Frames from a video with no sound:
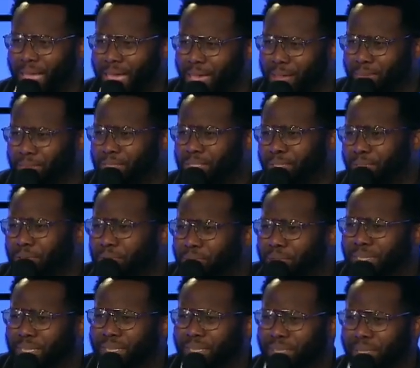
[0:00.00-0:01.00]

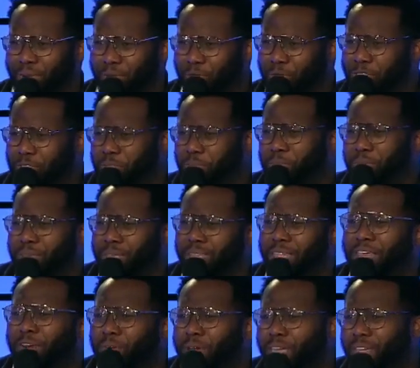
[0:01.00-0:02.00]
Absolutely. Like, what you mean?
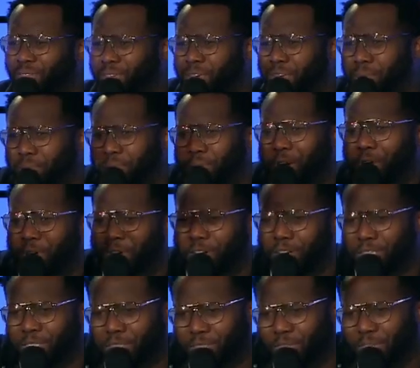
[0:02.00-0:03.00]
They don't have any
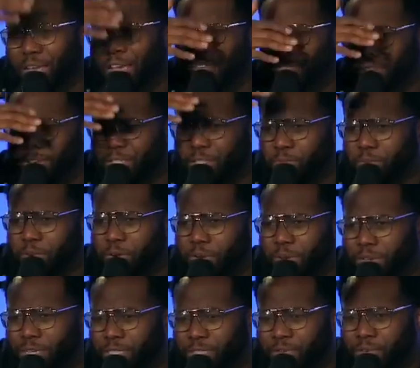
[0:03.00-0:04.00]
barriers of life
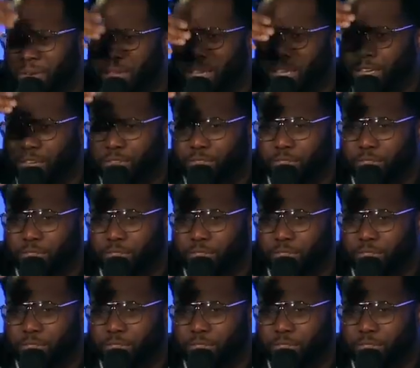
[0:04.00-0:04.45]
experience or negative